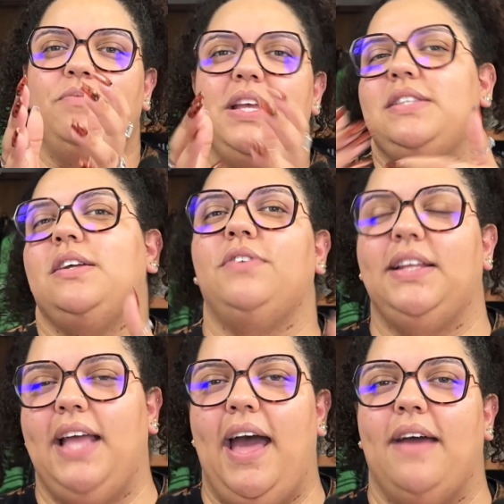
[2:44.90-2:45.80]
It's stuff like
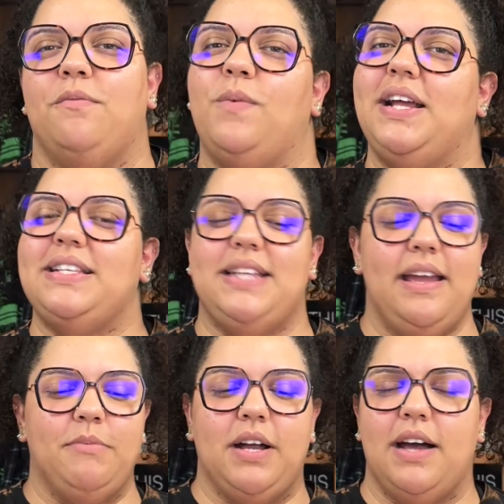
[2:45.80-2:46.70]
that. When I say
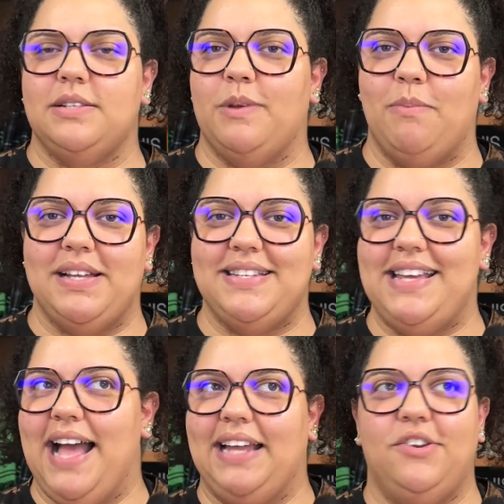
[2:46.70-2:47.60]
I'm a cosmic
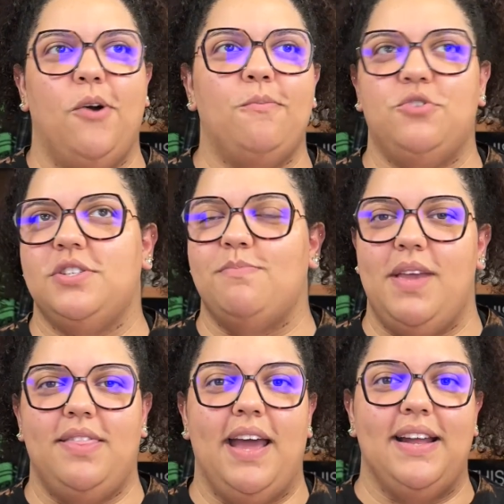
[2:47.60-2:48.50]
bestie, I don't just
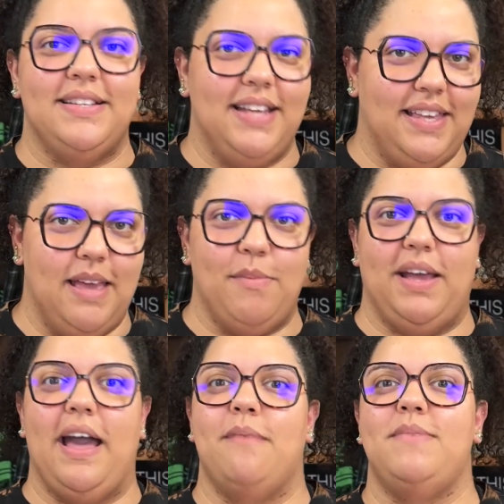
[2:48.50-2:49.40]
mean that as a
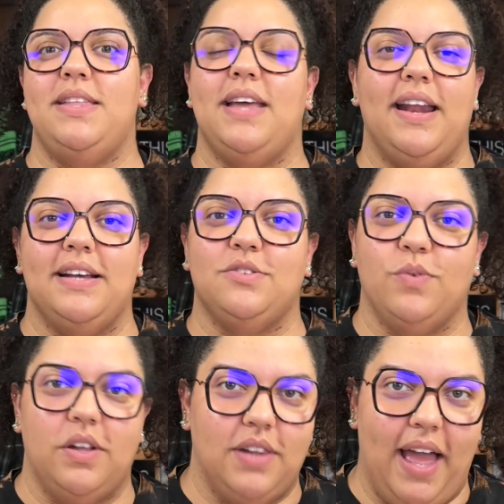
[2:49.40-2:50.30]
gimmick. I mean that as
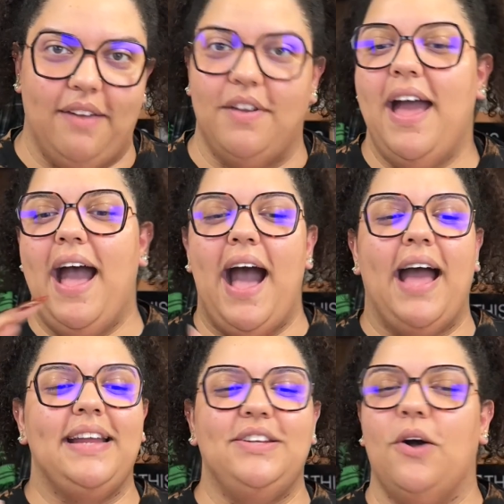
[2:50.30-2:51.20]
real life.
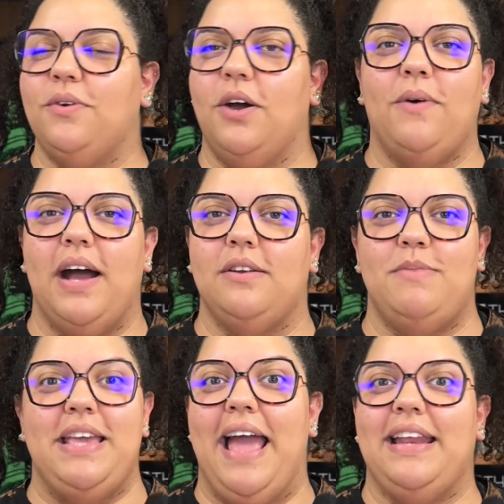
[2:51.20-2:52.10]
I don't know how to
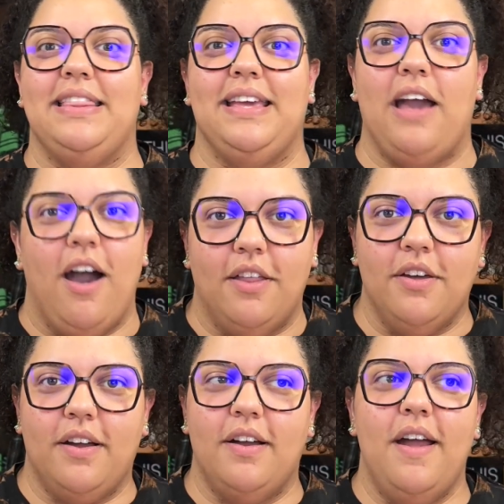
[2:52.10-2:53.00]
be anything
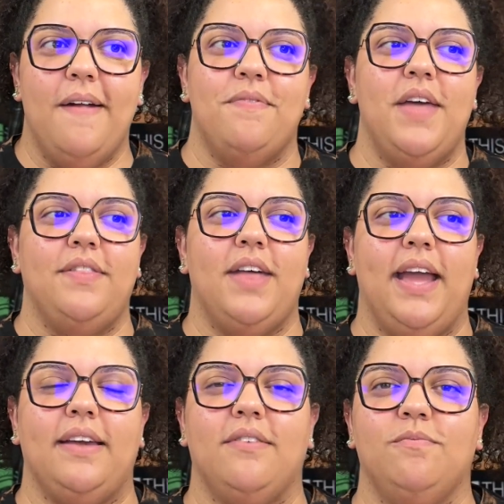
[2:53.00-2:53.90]
other than
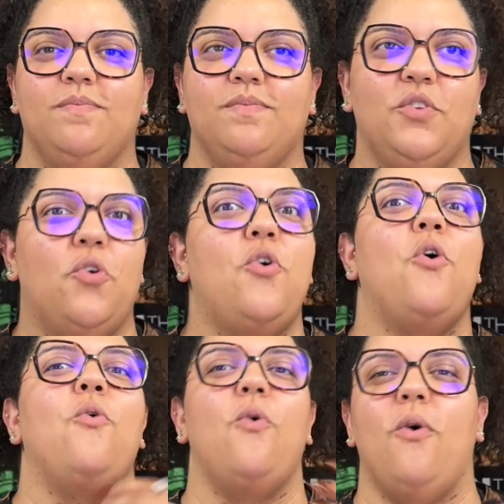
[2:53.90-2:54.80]
like
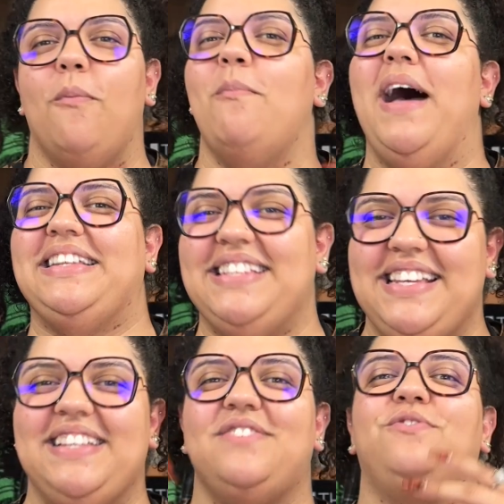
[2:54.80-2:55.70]
cool,
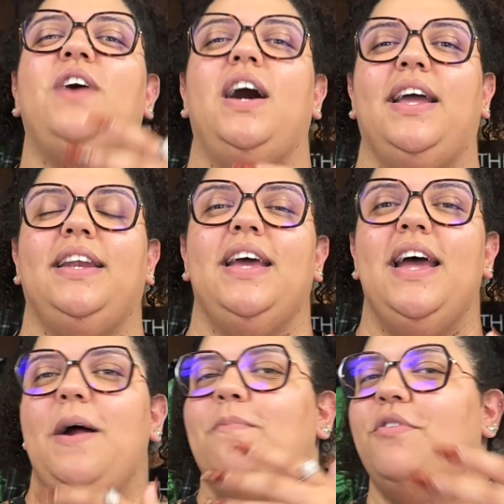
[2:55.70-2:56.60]
besties, fun.
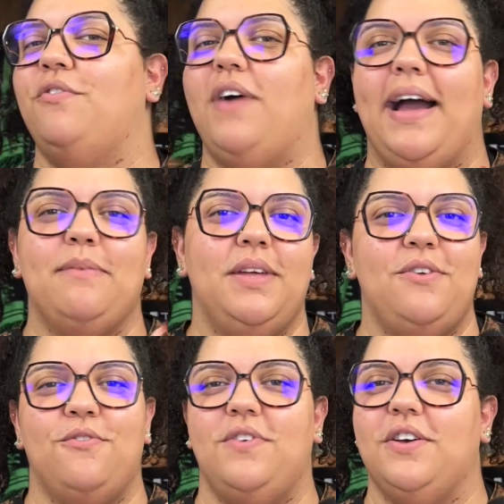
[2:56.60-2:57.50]
The vibe that
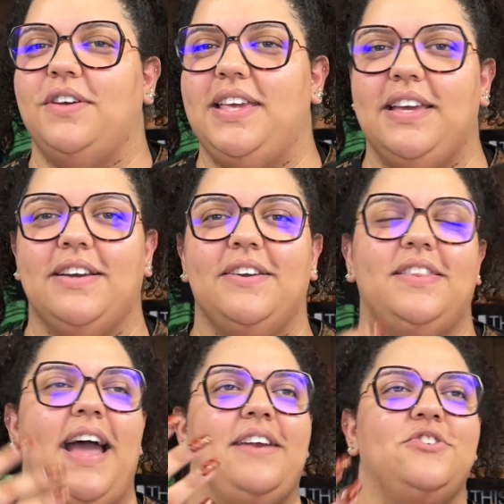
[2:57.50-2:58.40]
you feel here,
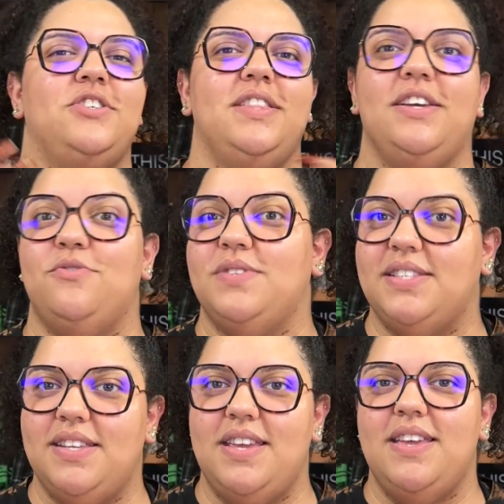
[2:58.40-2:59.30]
the energy that you
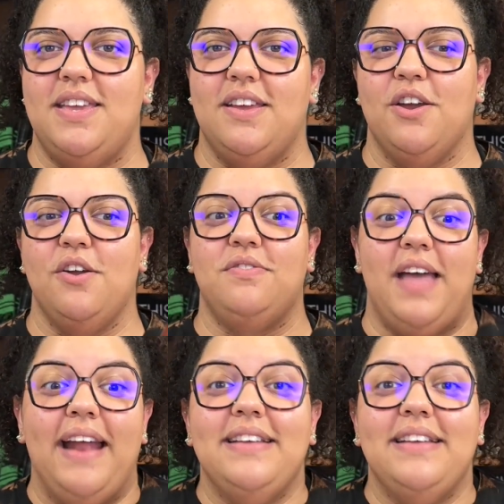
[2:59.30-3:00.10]
see here, that